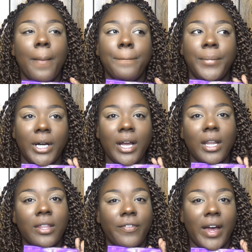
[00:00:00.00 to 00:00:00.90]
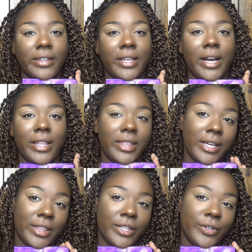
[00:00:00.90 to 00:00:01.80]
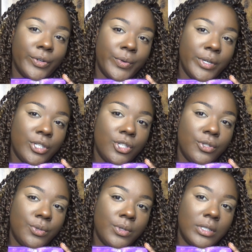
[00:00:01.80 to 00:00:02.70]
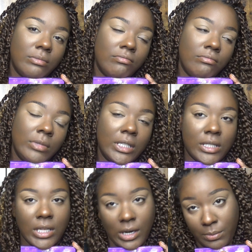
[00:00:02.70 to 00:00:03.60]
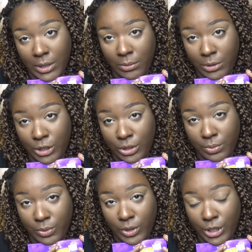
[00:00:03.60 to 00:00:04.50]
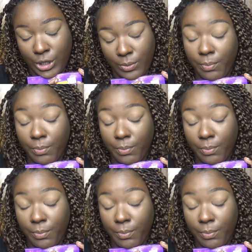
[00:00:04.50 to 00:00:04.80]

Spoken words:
but the fact that I think that they're going to means that I might be disappointed.